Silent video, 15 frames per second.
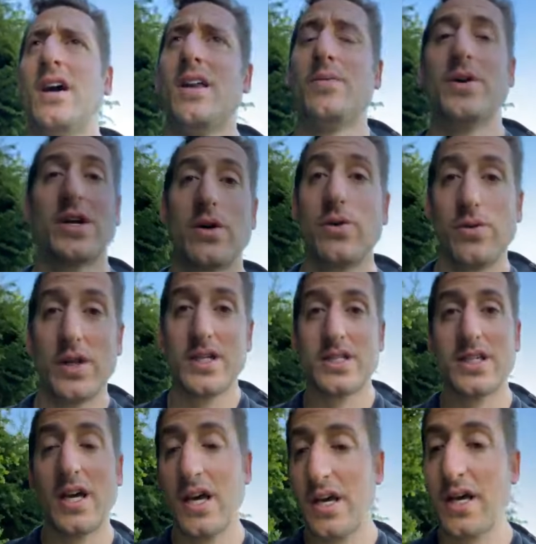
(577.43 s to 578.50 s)
And then we call
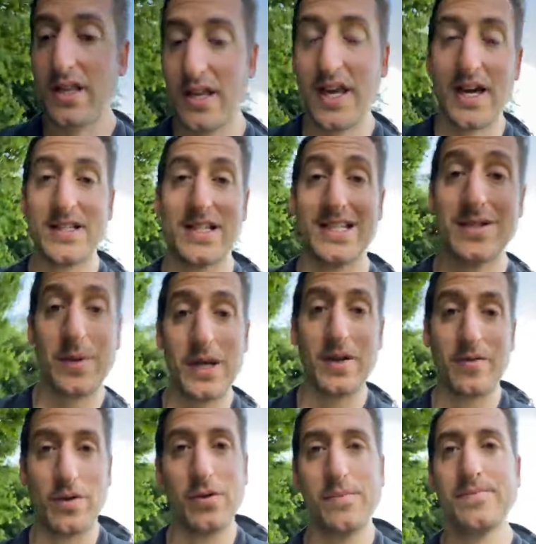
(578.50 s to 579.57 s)
this the
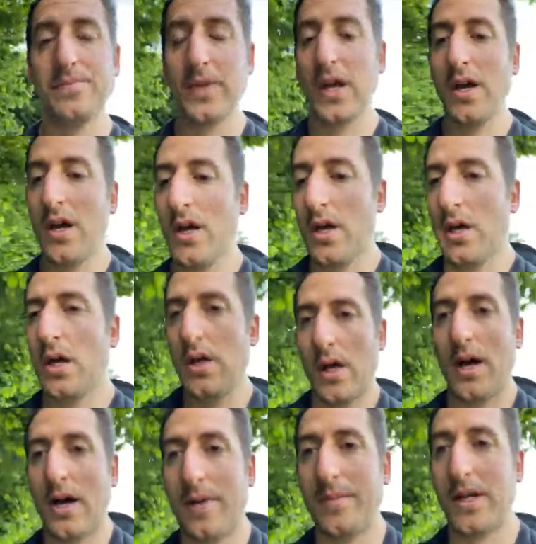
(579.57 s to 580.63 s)
80-20 rule
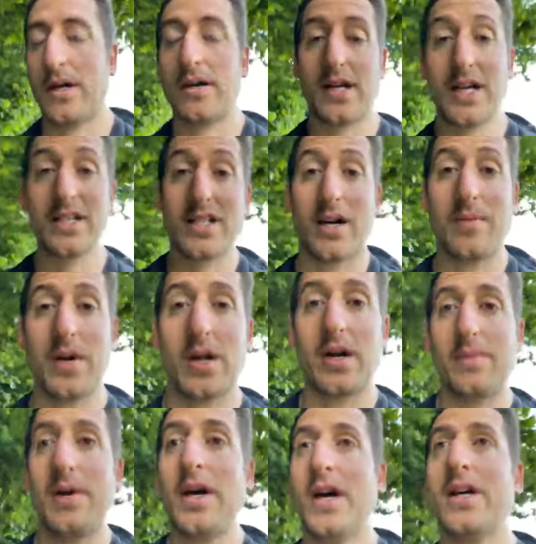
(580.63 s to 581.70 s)
in our Kickstart
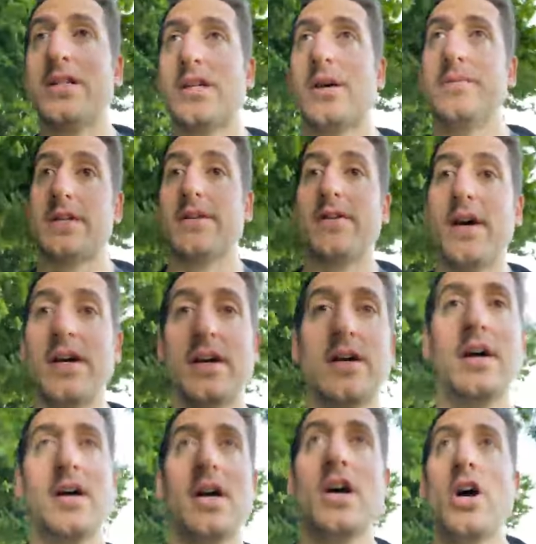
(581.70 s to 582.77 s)
program, in terms of,
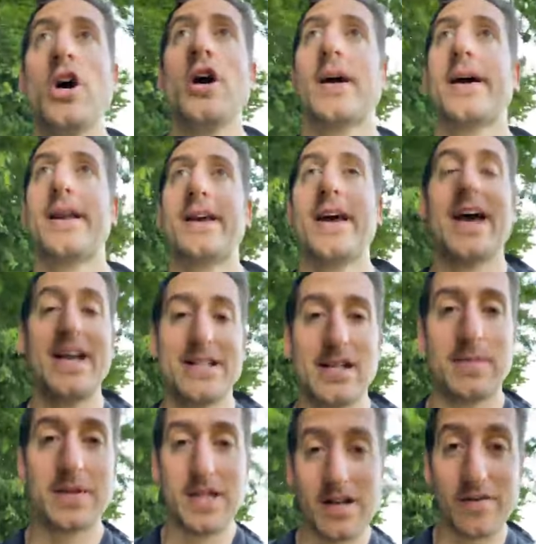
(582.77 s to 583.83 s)
can I get
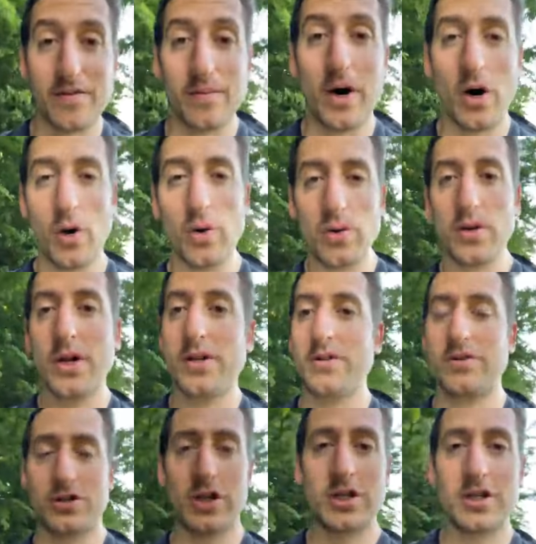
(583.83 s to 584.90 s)
80% from whole
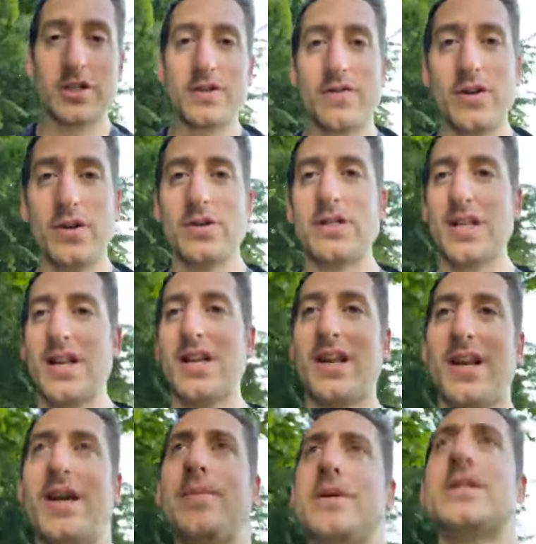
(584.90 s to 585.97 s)
nutritious foods and
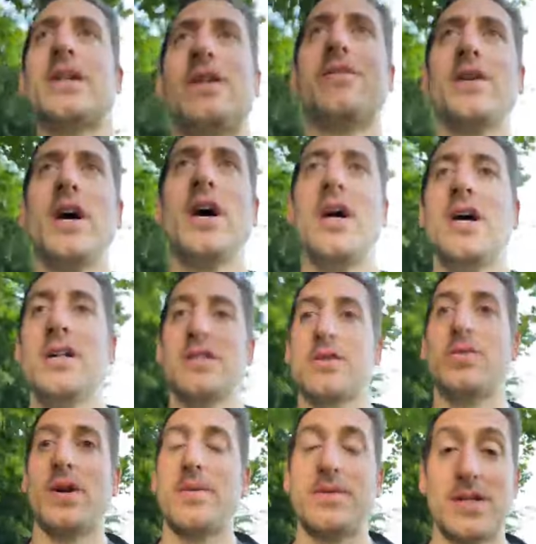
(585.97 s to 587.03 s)
then allow myself
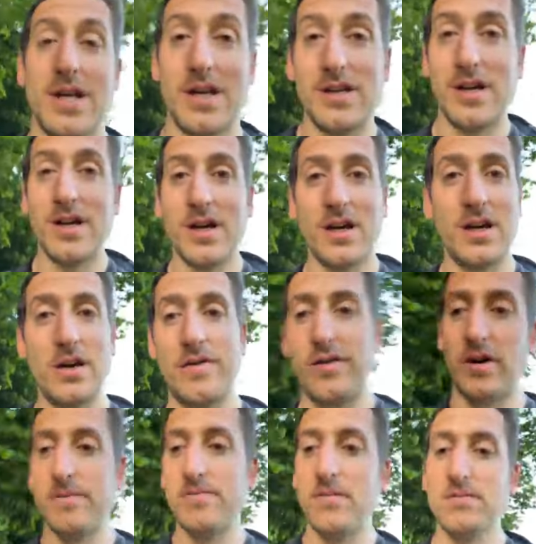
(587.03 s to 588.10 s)
20%
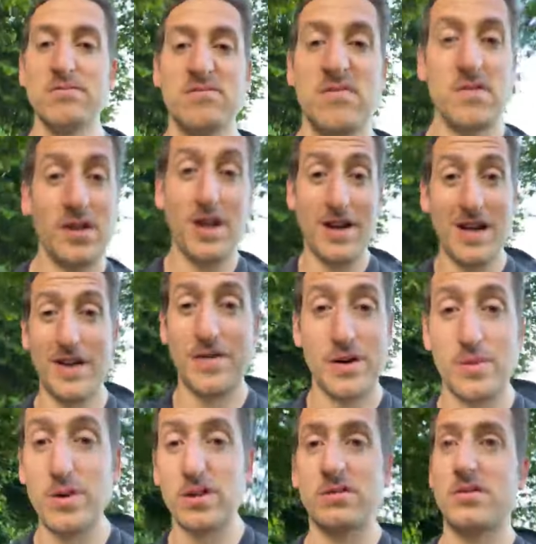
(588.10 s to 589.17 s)
from, you know,
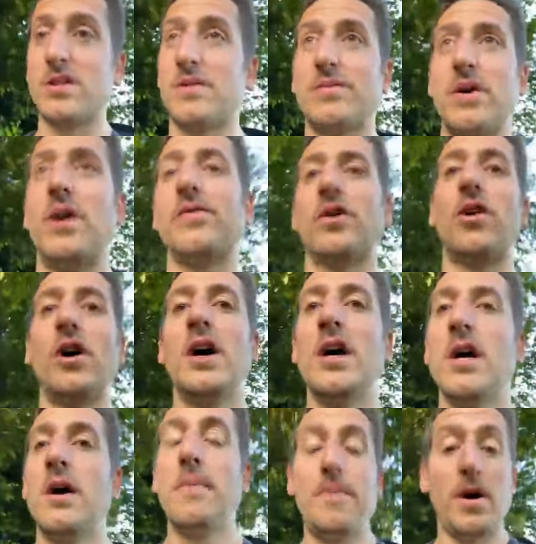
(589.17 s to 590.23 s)
anything I want. So I've got
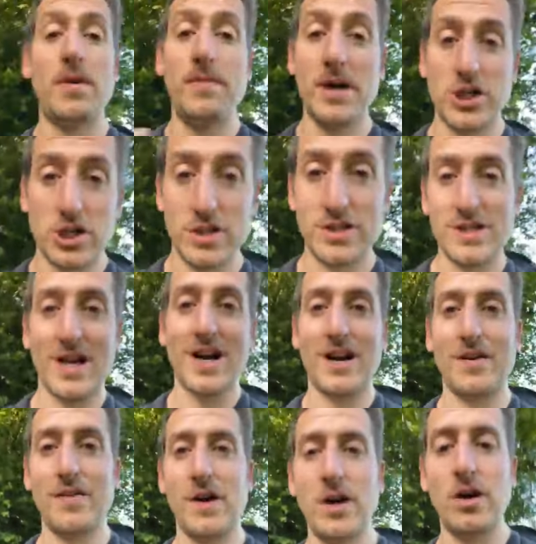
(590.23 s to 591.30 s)
permission to
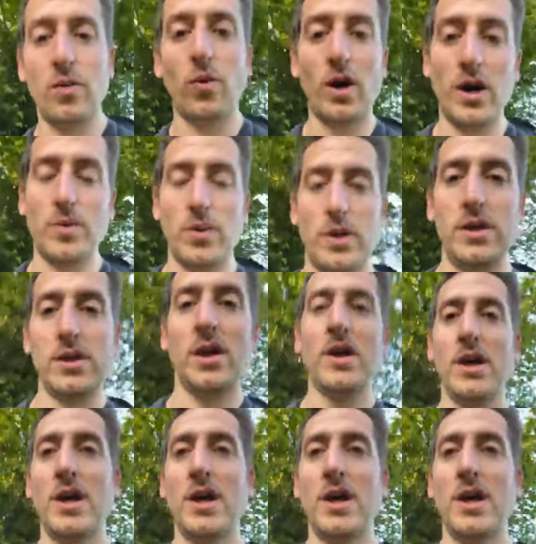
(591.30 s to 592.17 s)
have what I want